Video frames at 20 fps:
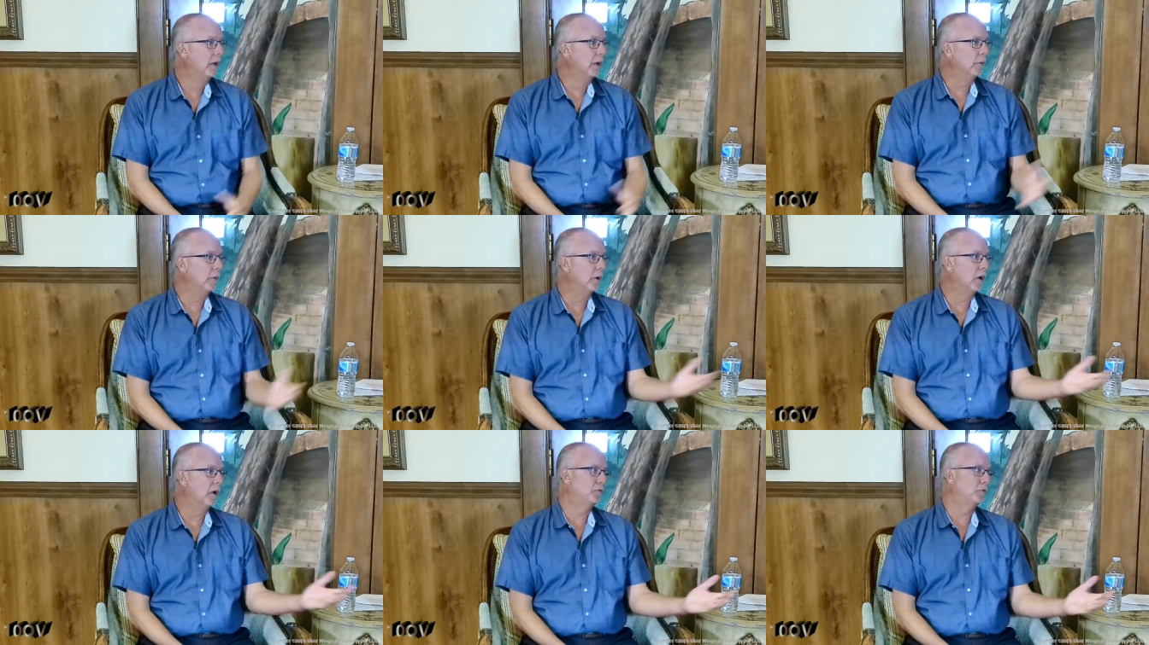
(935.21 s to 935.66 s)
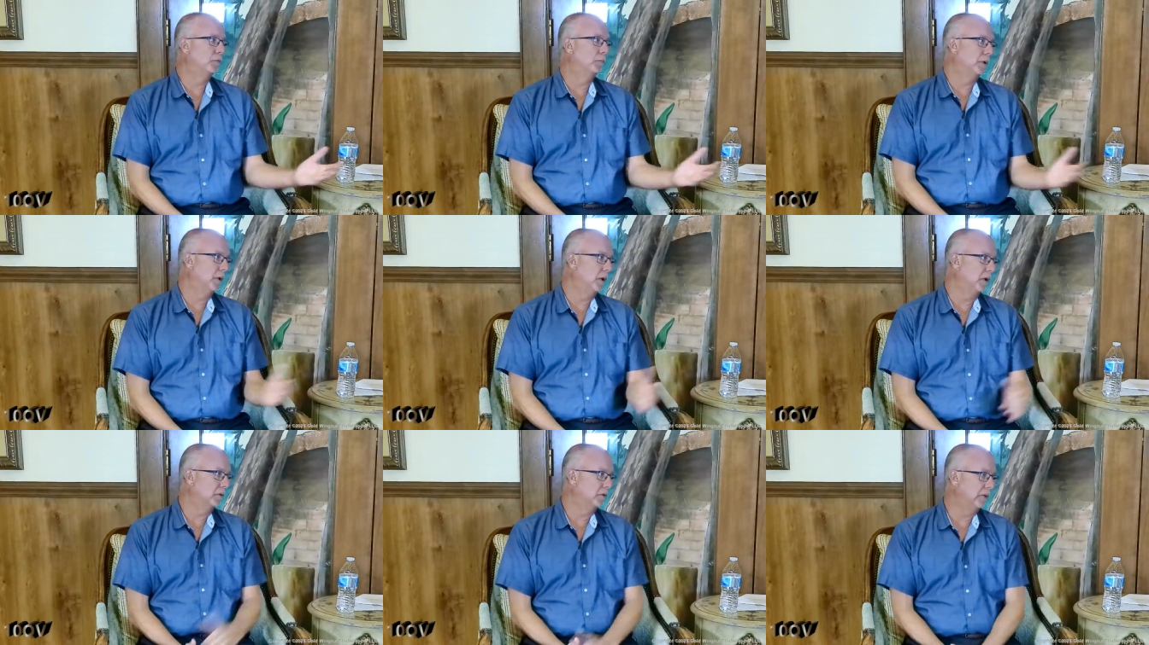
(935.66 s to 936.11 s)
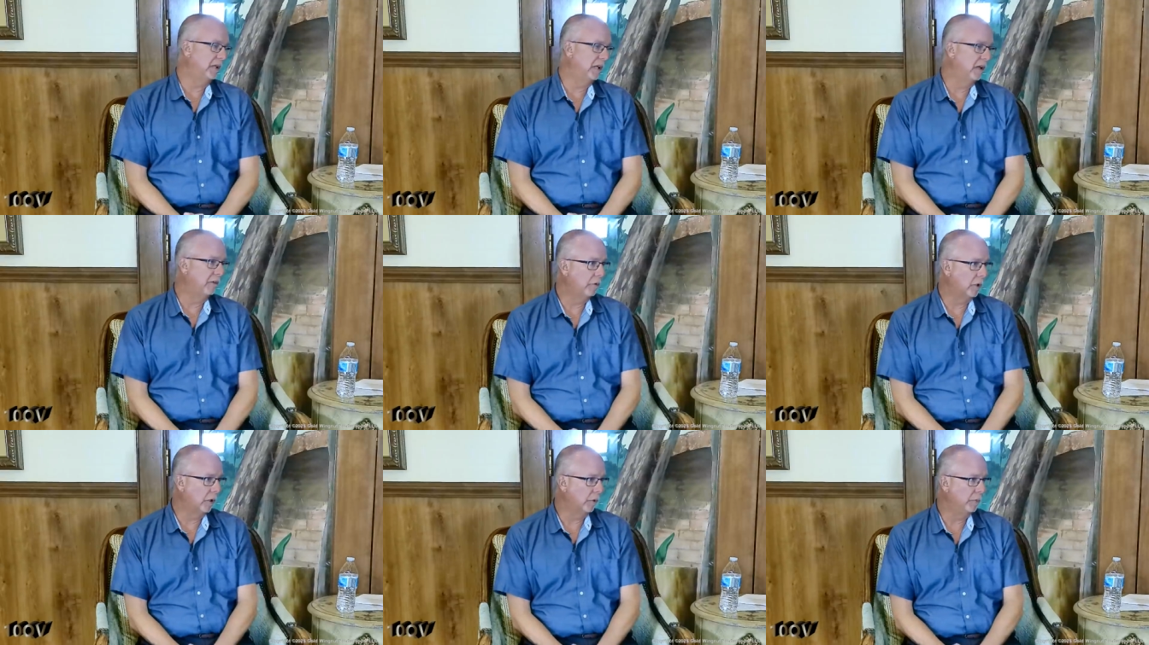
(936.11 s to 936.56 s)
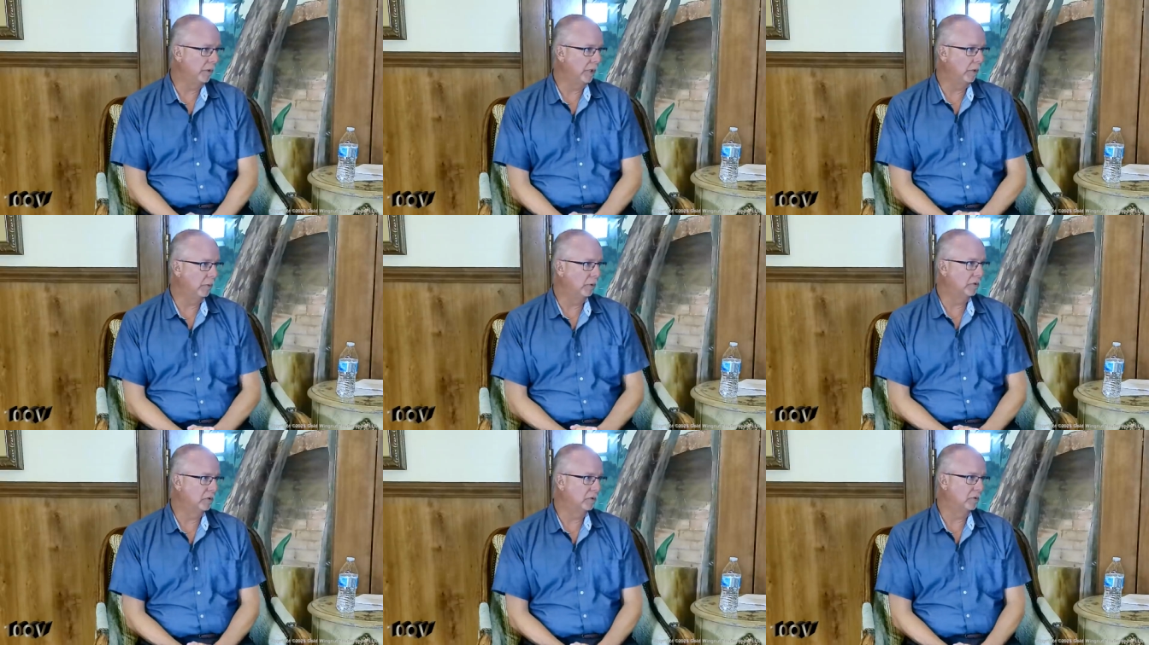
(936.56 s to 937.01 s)
We also belong to the
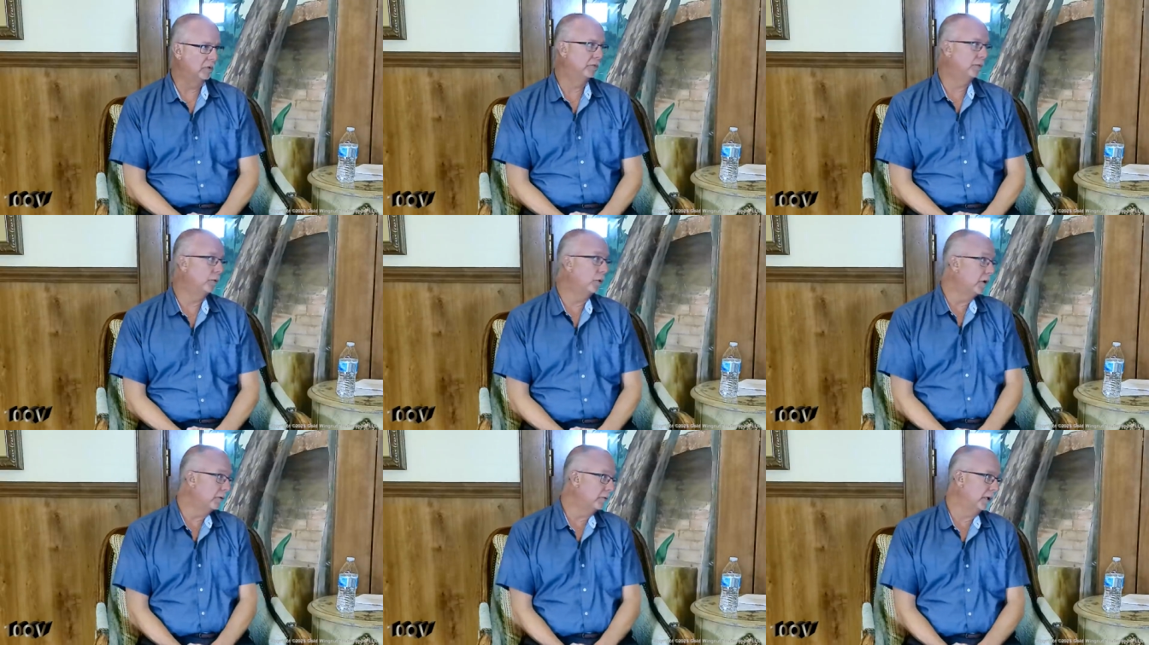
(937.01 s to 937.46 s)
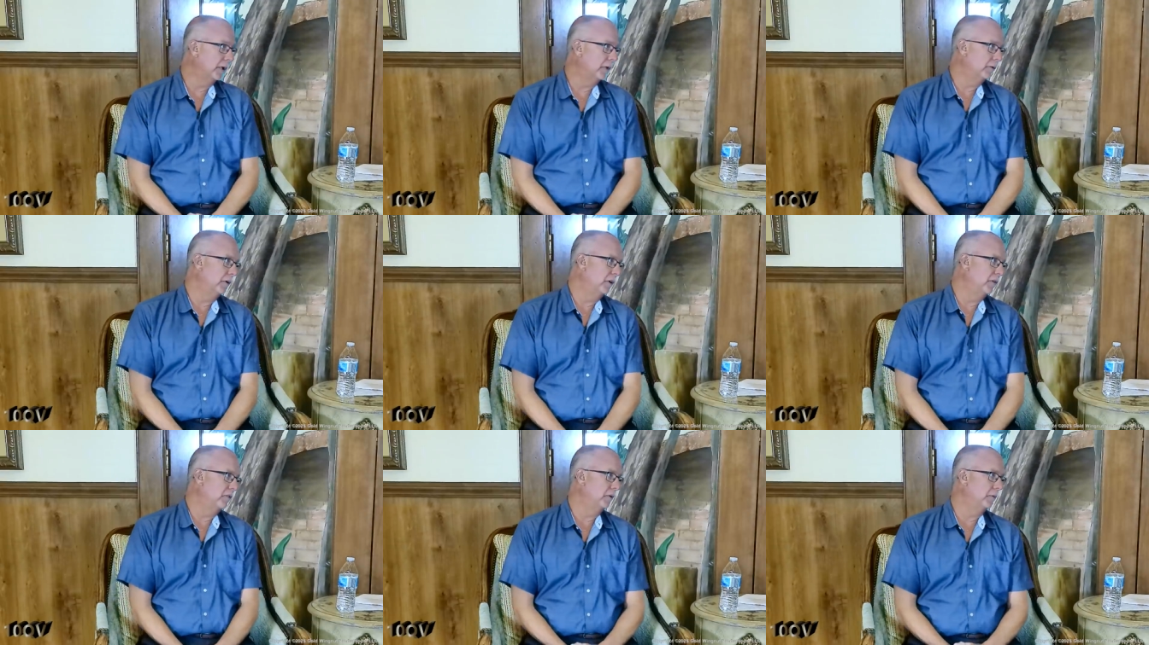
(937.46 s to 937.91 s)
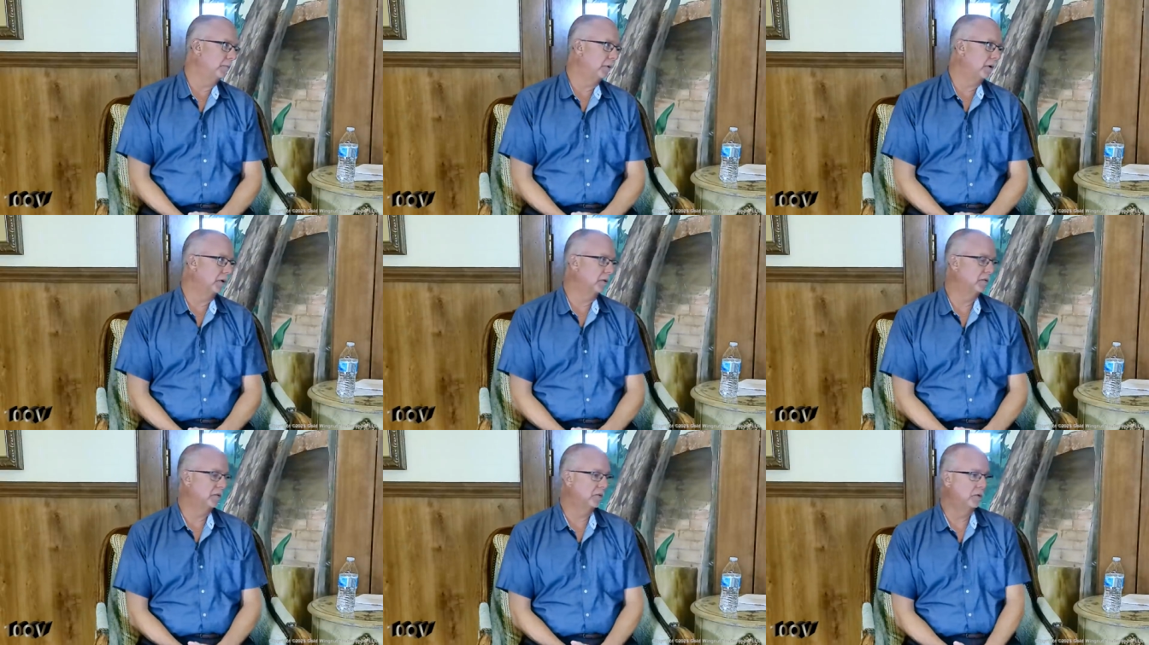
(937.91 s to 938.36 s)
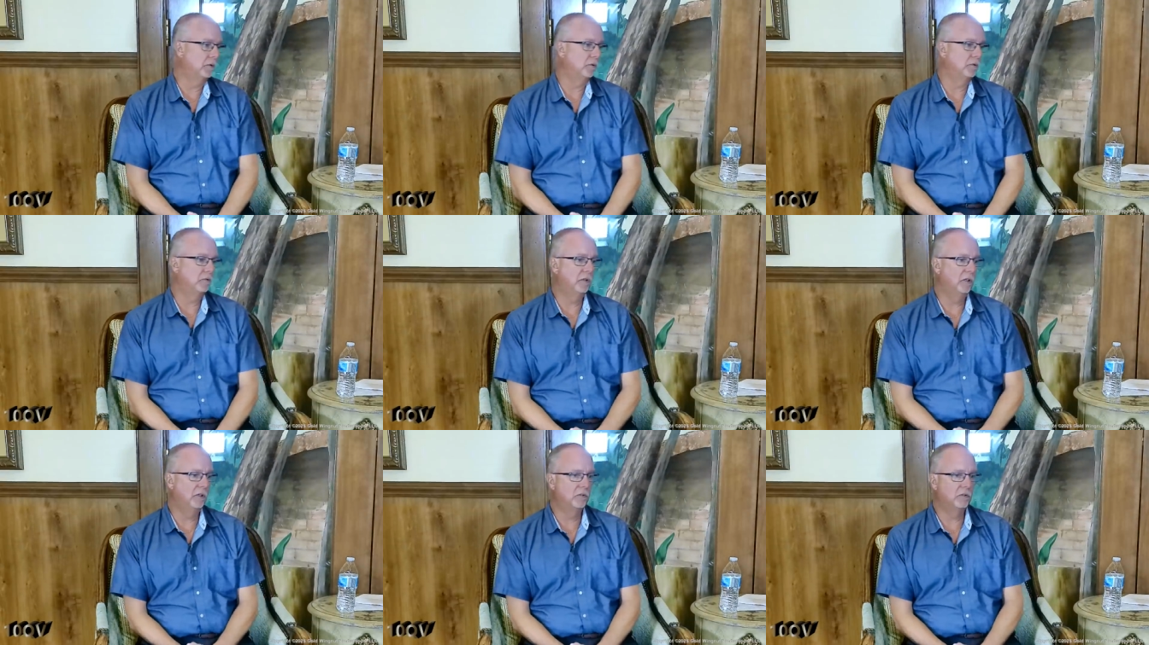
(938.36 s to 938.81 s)
FRPA, which is the Florida Recreation and Parks
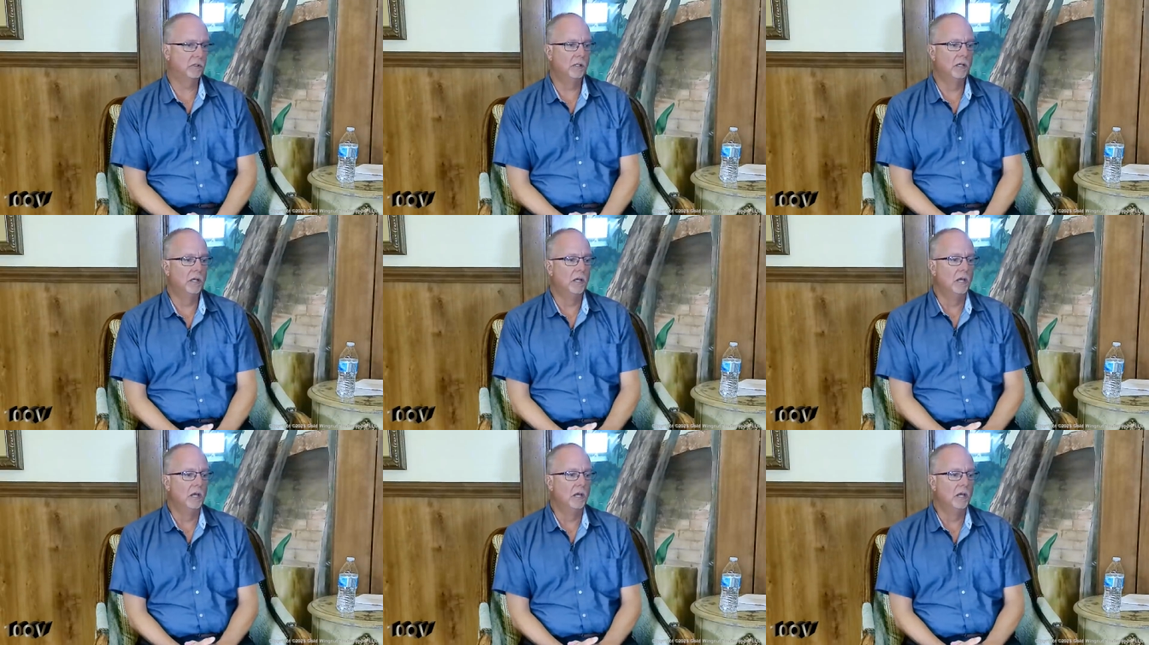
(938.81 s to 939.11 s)
Association.